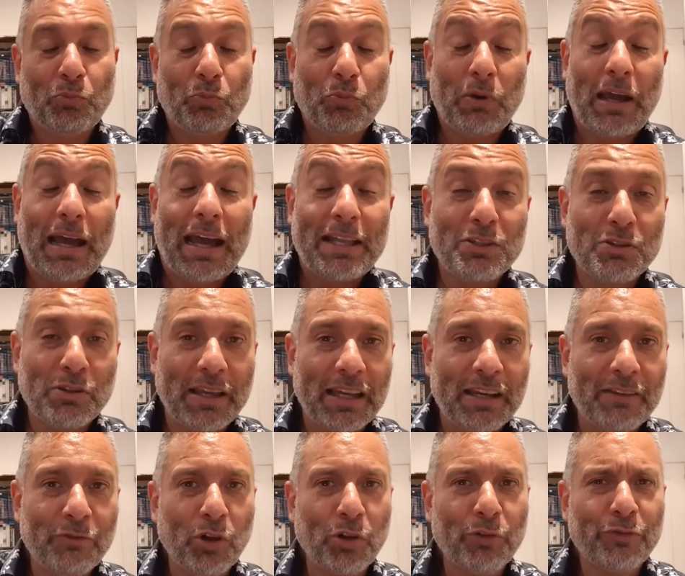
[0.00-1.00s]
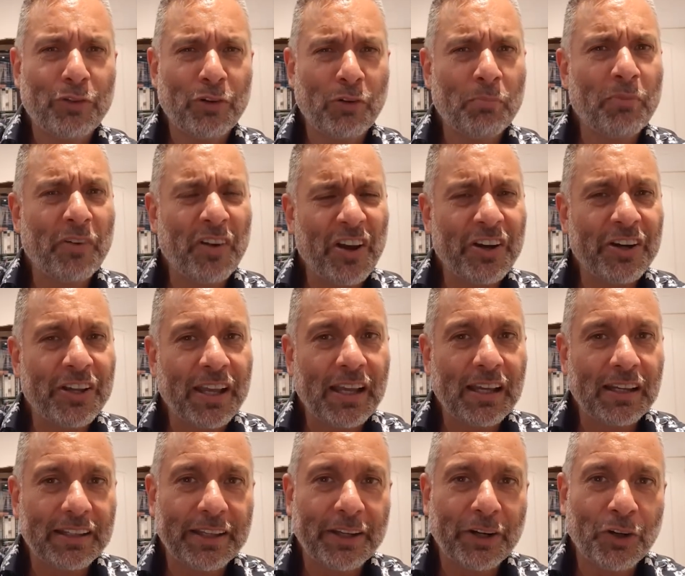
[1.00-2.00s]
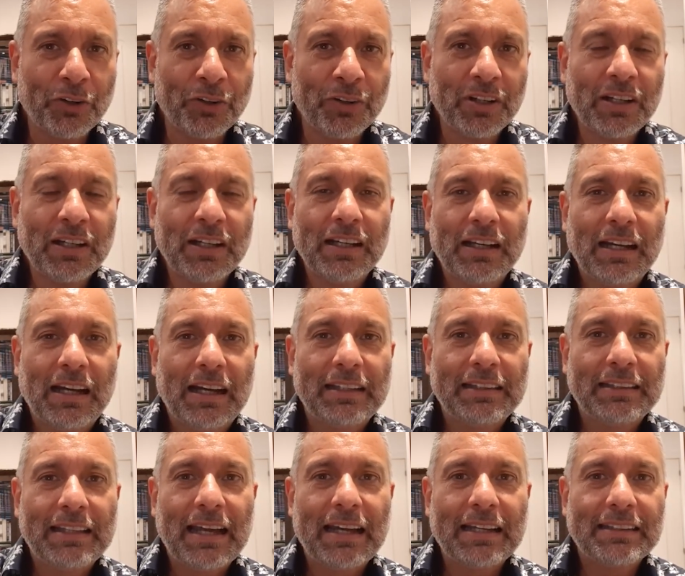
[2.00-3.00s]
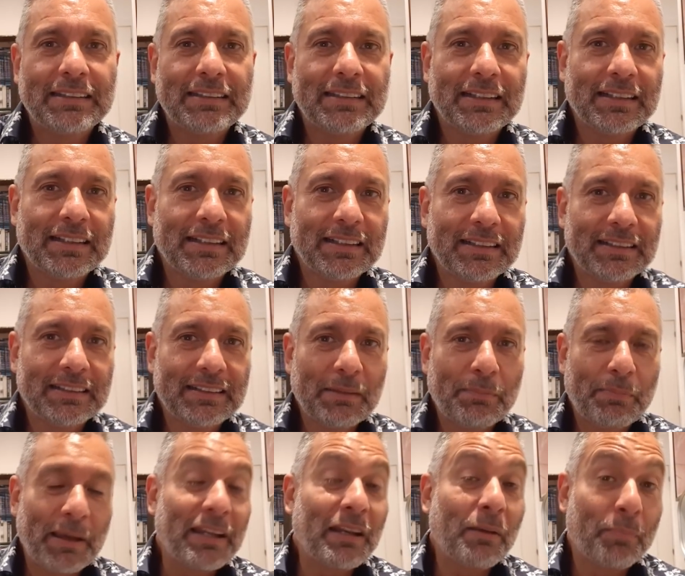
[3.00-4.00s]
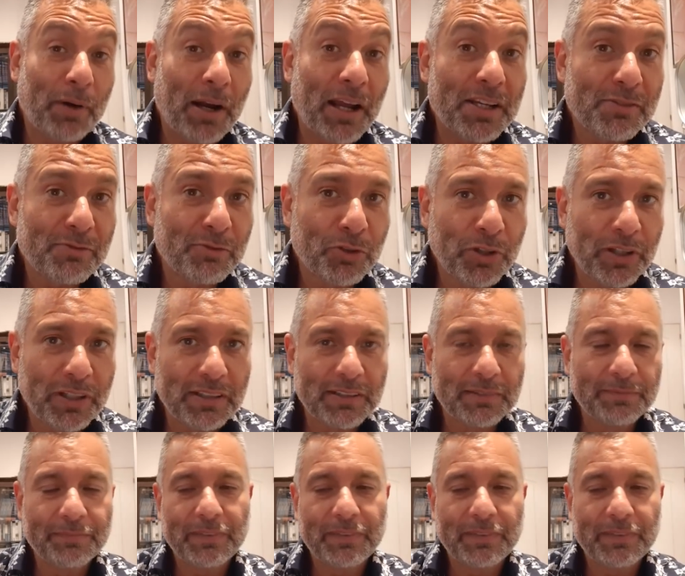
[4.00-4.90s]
had to get involved from very earlier on, and that they paid a price for it.